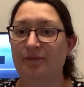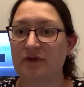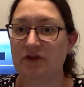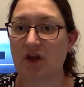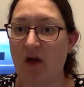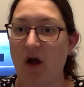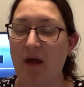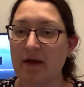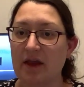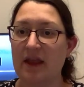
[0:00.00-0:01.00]
So
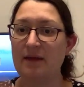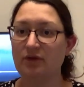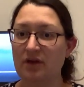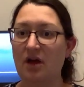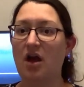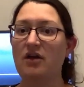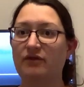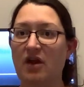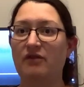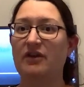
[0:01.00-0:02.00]
I'm going to keep doing that over
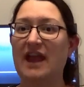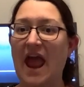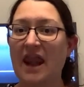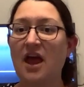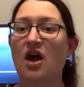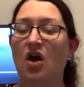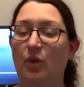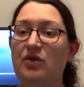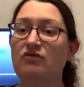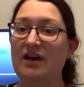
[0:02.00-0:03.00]
and over again.
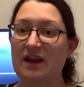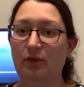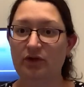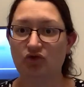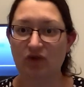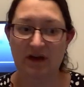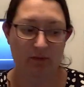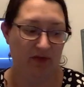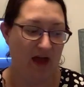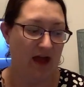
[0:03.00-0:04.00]
When you're ready, I want you to join in
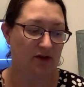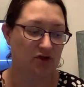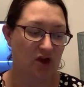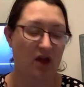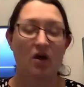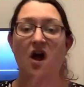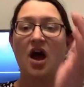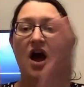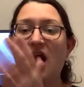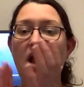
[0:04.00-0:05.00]
with that. So
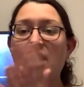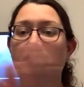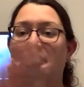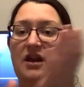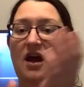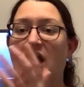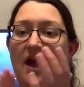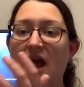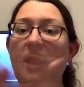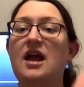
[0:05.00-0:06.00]
higher and
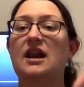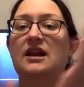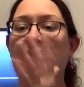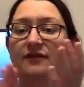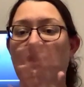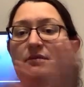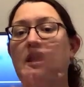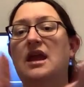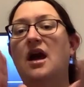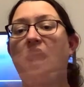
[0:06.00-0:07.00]
higher, lifting
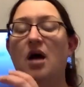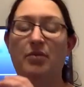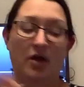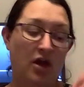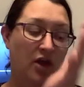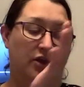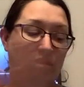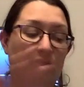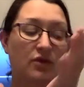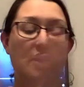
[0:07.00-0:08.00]
me up.
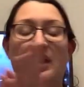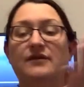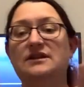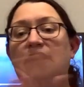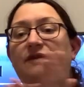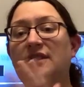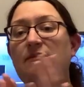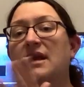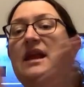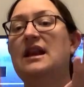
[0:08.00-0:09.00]
Your love's lifting
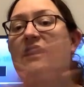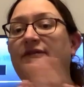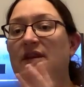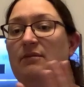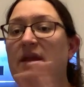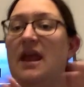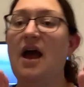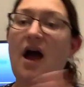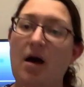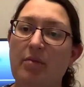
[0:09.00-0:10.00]
me
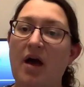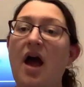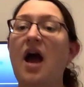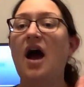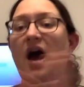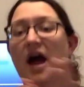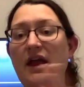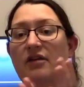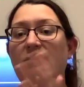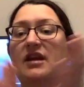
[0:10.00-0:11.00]
up.
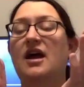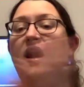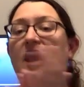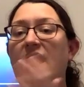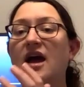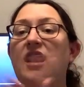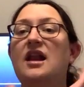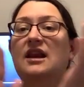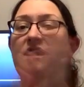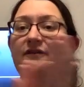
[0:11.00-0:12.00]
Higher and higher,
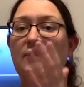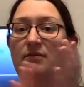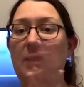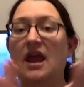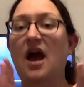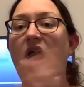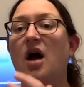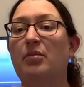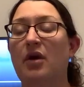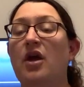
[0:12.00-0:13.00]
lifting me
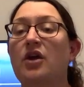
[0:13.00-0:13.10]
up.